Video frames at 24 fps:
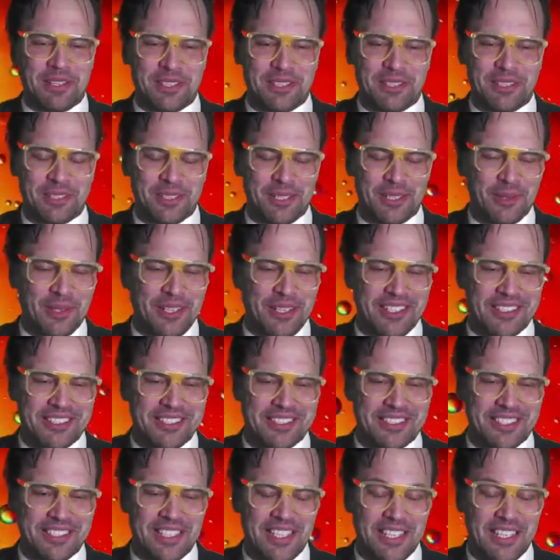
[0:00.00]
You know,
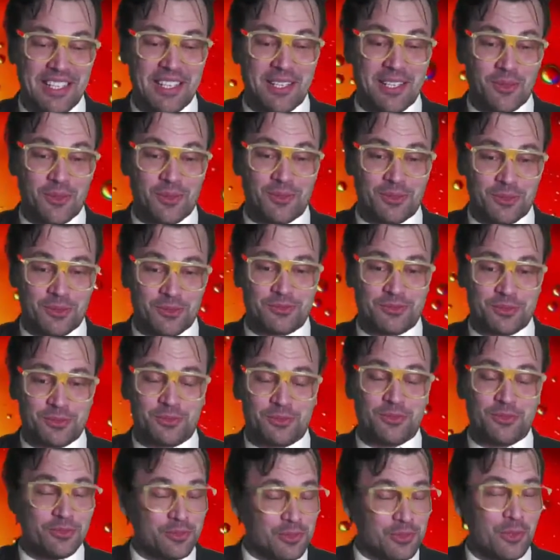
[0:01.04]
it's
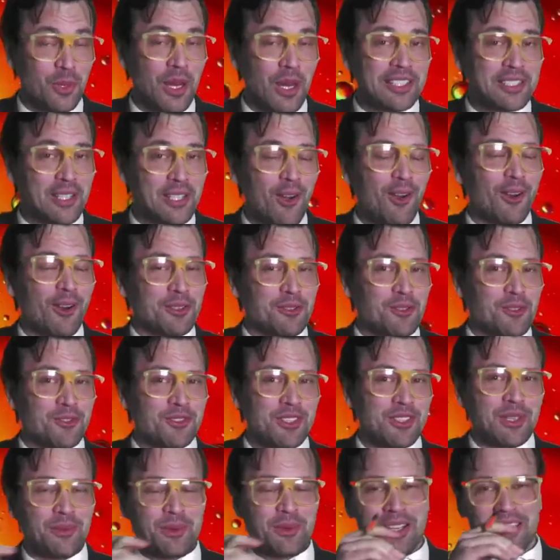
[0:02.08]
quite hard to
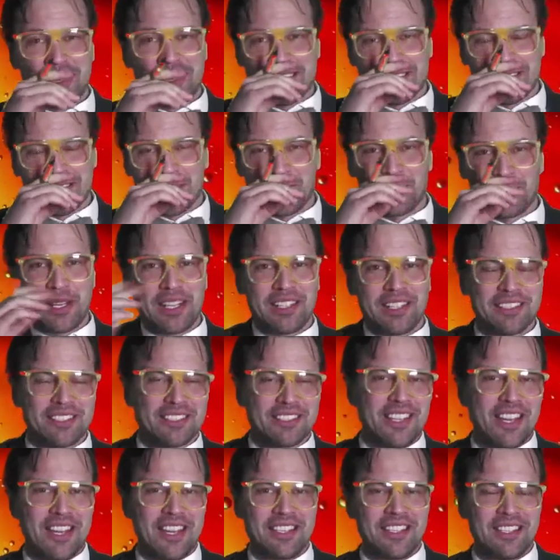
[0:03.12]
see what is the correct
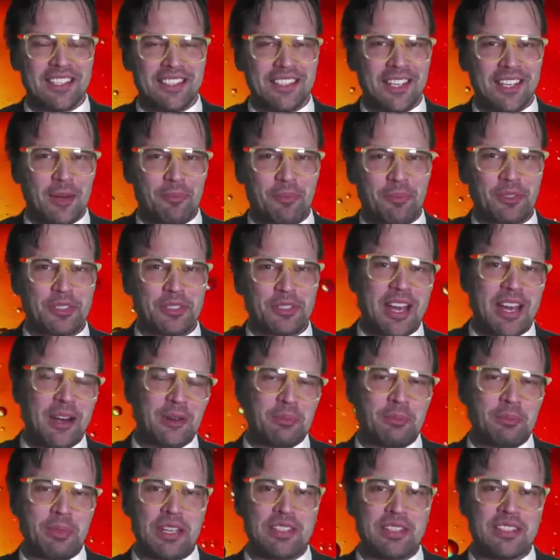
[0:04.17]
side, up or down.
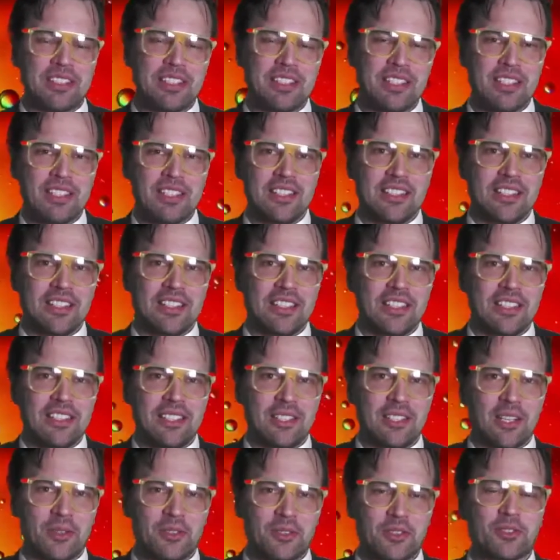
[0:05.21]
But you
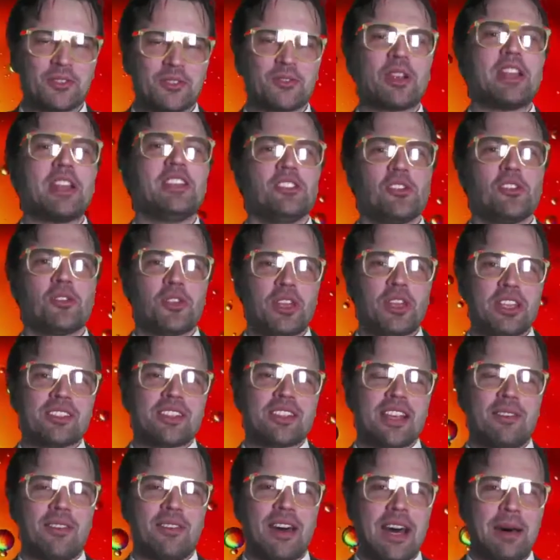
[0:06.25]
know, so stranger things
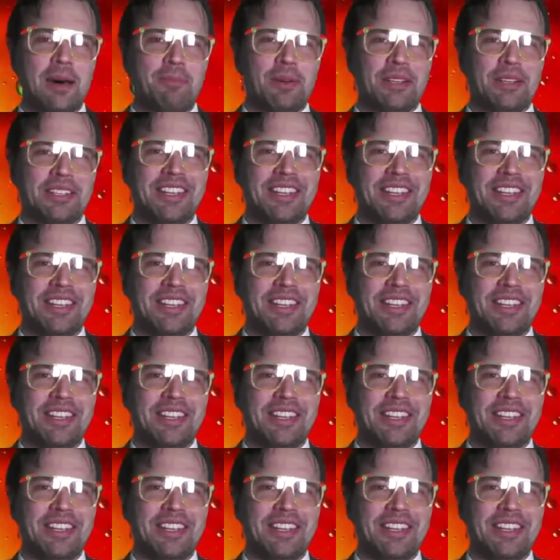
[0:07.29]
have happened.